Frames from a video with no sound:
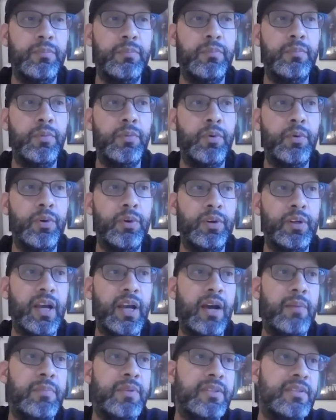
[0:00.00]
more
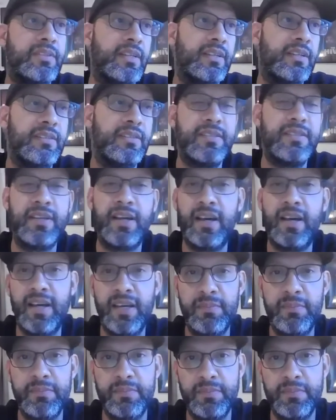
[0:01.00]
common sense
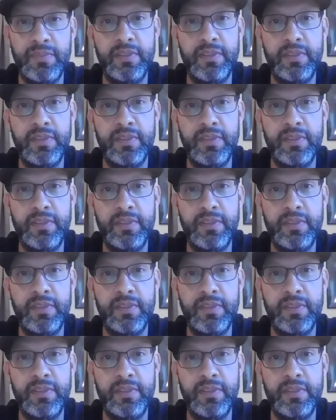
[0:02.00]
time,